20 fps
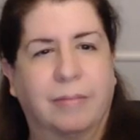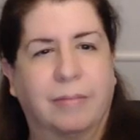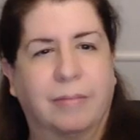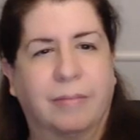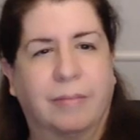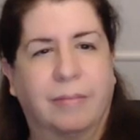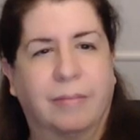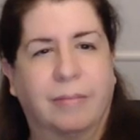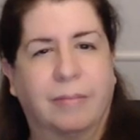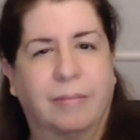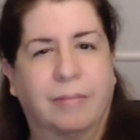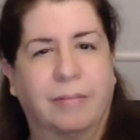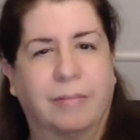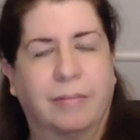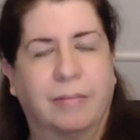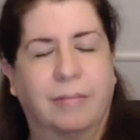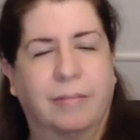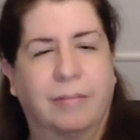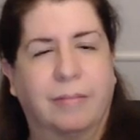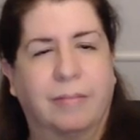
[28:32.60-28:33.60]

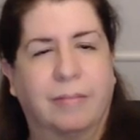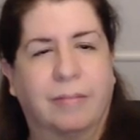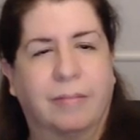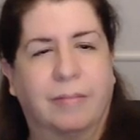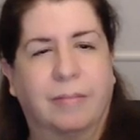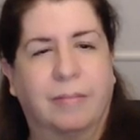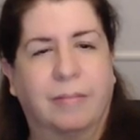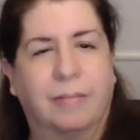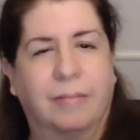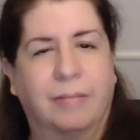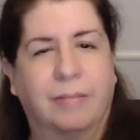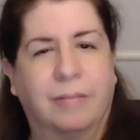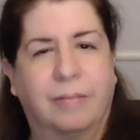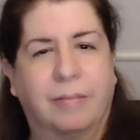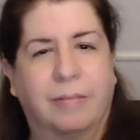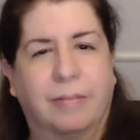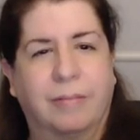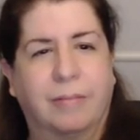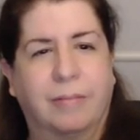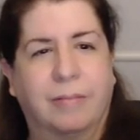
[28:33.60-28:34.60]

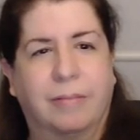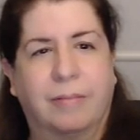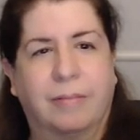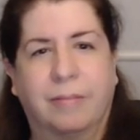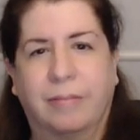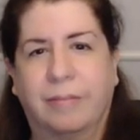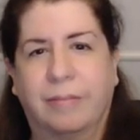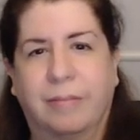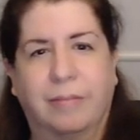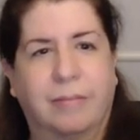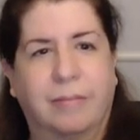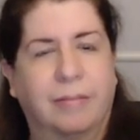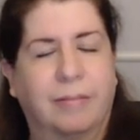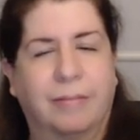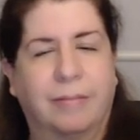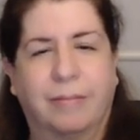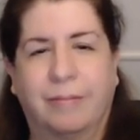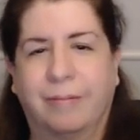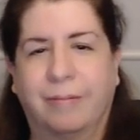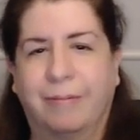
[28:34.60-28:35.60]

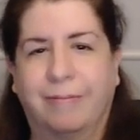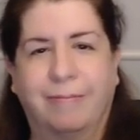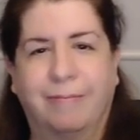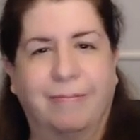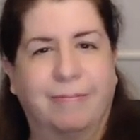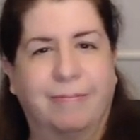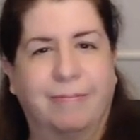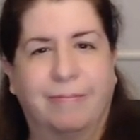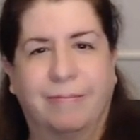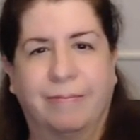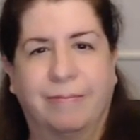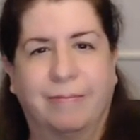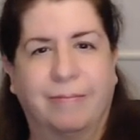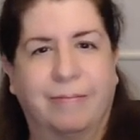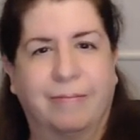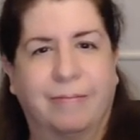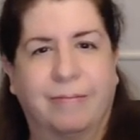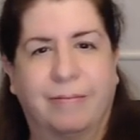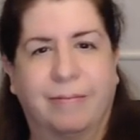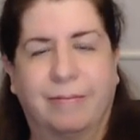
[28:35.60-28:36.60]

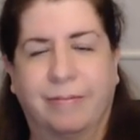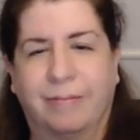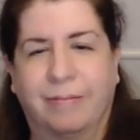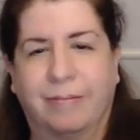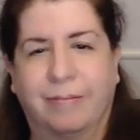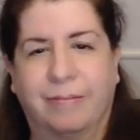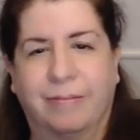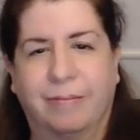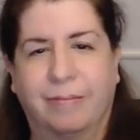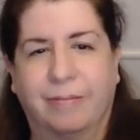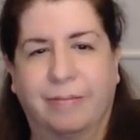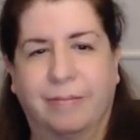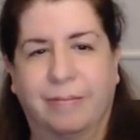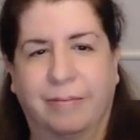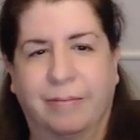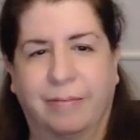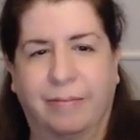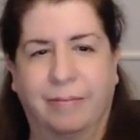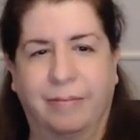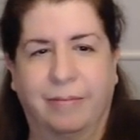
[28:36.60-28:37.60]

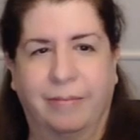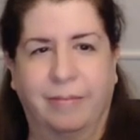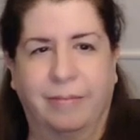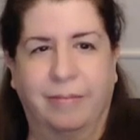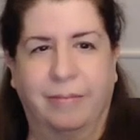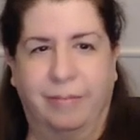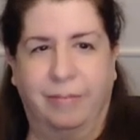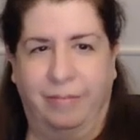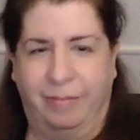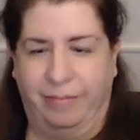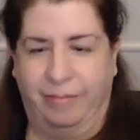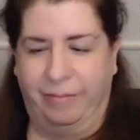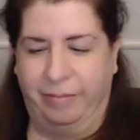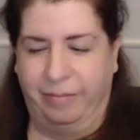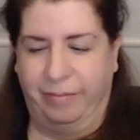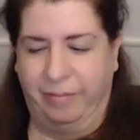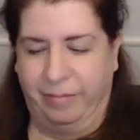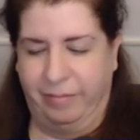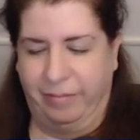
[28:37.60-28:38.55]
No words are spoken by the person on screen.